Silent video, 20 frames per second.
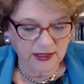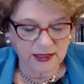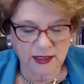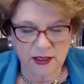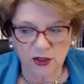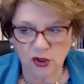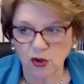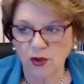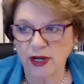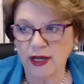
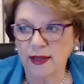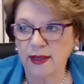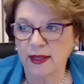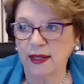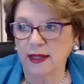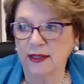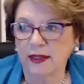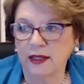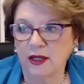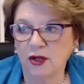trend
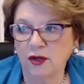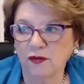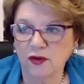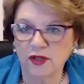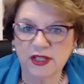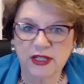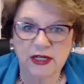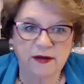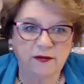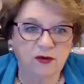that the
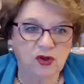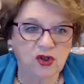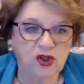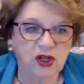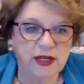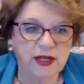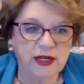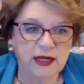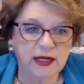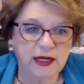University of
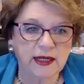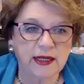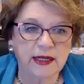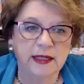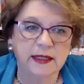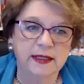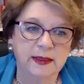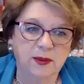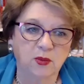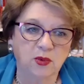Virginia,
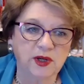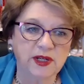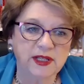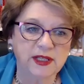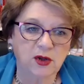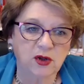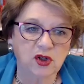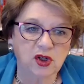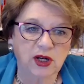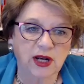in some
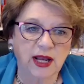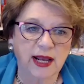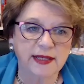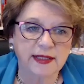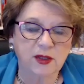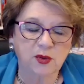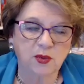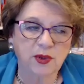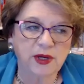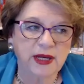research
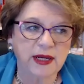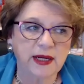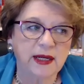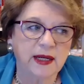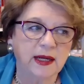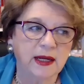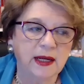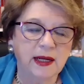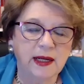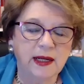last week,
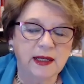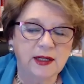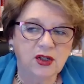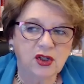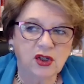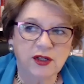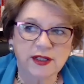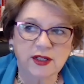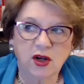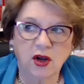
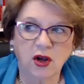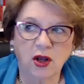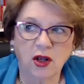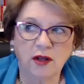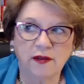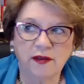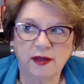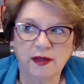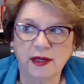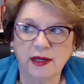just
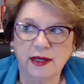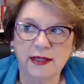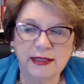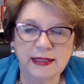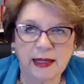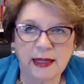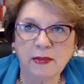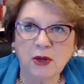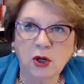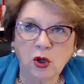called the
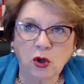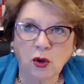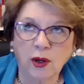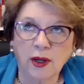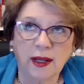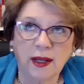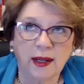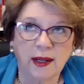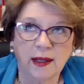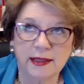
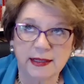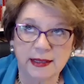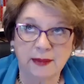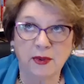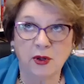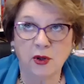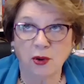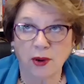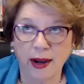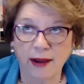
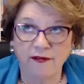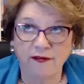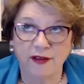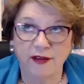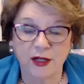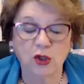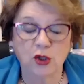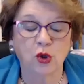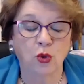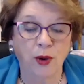
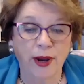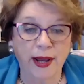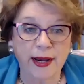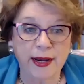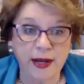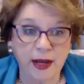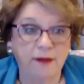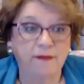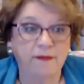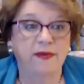demographic
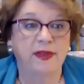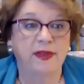trend of the